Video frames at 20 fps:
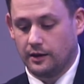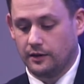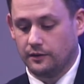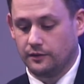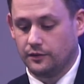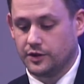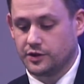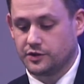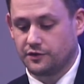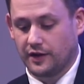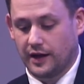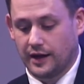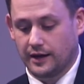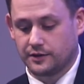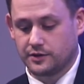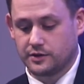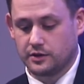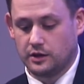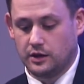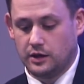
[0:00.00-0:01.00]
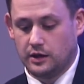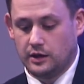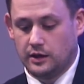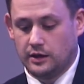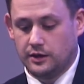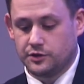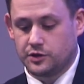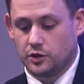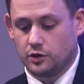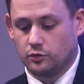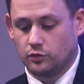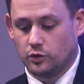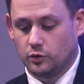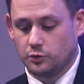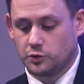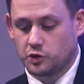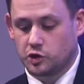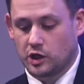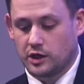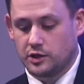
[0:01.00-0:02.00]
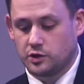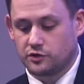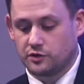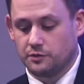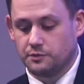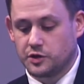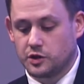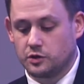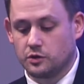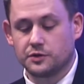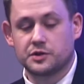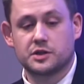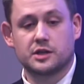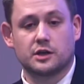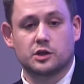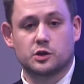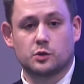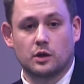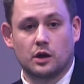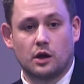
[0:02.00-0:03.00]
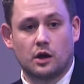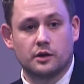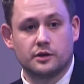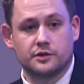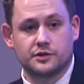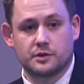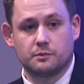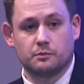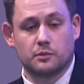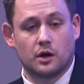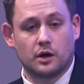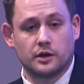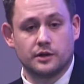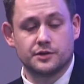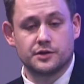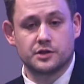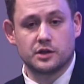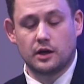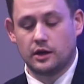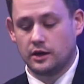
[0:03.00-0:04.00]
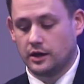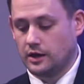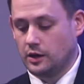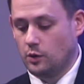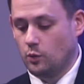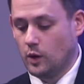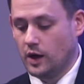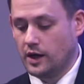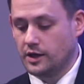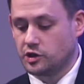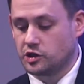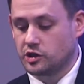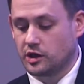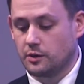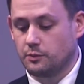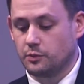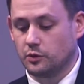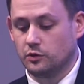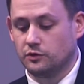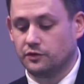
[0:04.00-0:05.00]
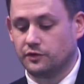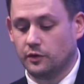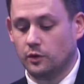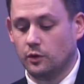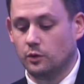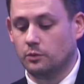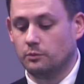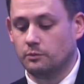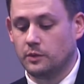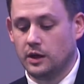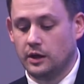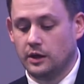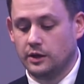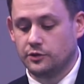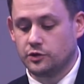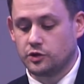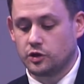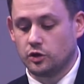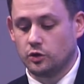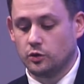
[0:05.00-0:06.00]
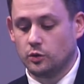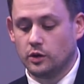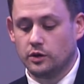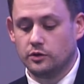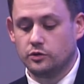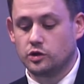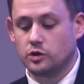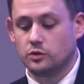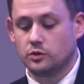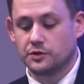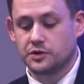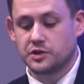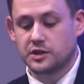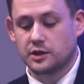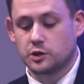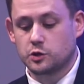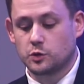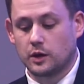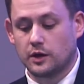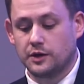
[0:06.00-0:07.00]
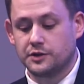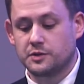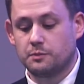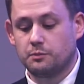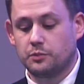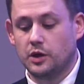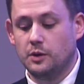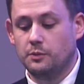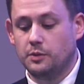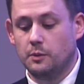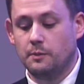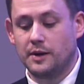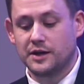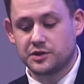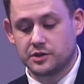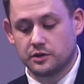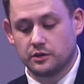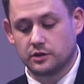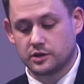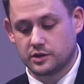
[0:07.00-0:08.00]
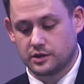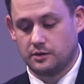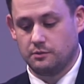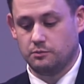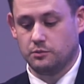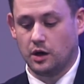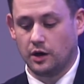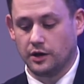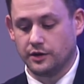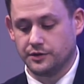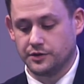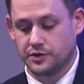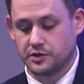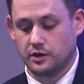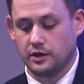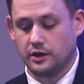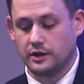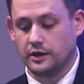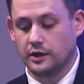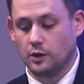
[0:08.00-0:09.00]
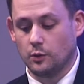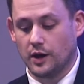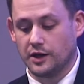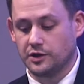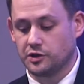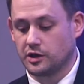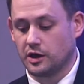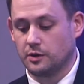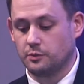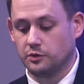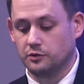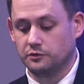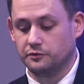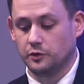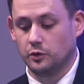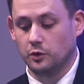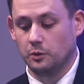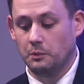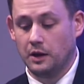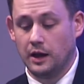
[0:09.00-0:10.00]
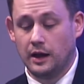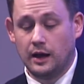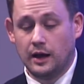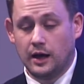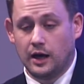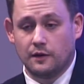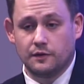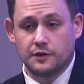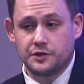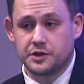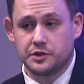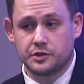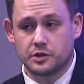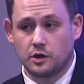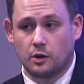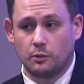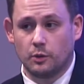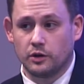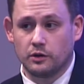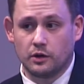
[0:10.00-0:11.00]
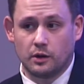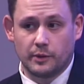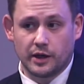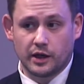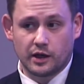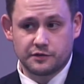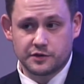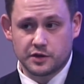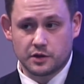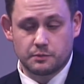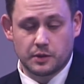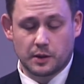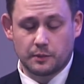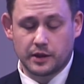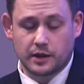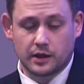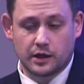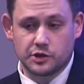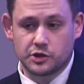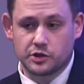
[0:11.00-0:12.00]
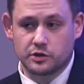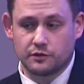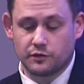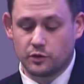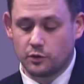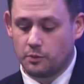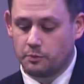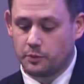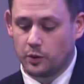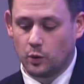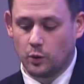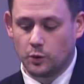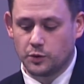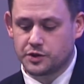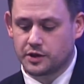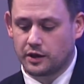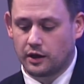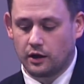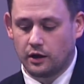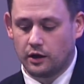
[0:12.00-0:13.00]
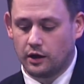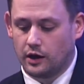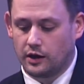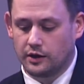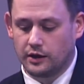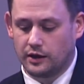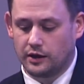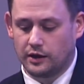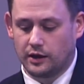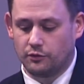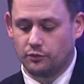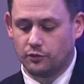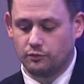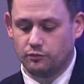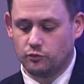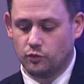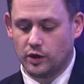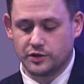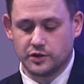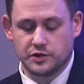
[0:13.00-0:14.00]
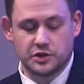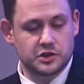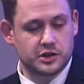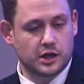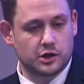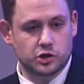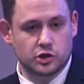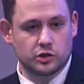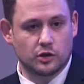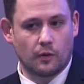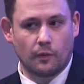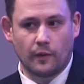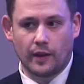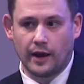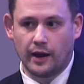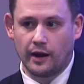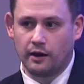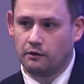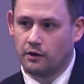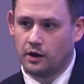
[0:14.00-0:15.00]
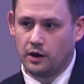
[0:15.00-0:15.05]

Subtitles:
this fact. So the rules changed from do not sexualise minors in any way, shape or form to do not sexualise prepubescent minors in any way, shape or form. And this is common. I mean, after the publication of the report, I read a discussion on there